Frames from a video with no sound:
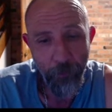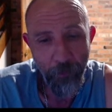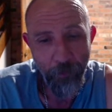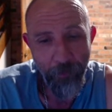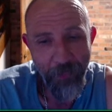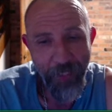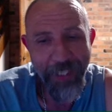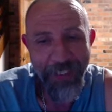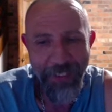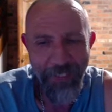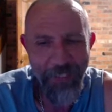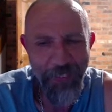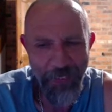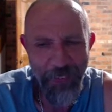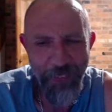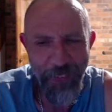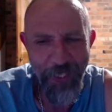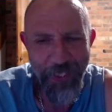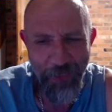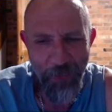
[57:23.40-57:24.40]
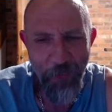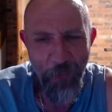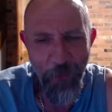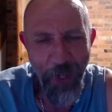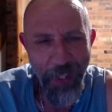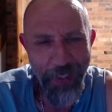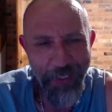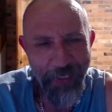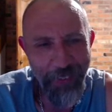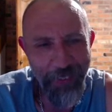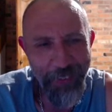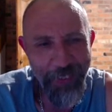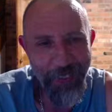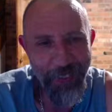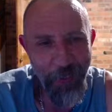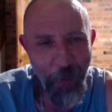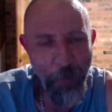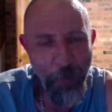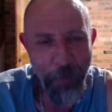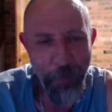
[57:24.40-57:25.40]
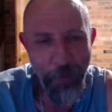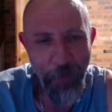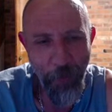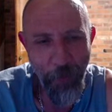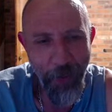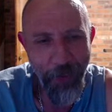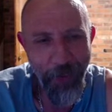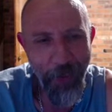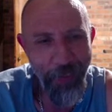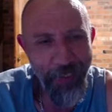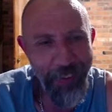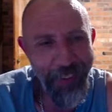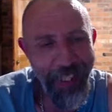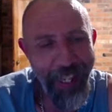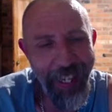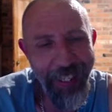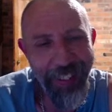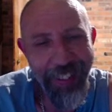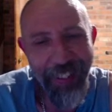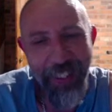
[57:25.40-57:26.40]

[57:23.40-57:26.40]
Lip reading: Yes, there is a reason why it's not turned on, but we won't go into that.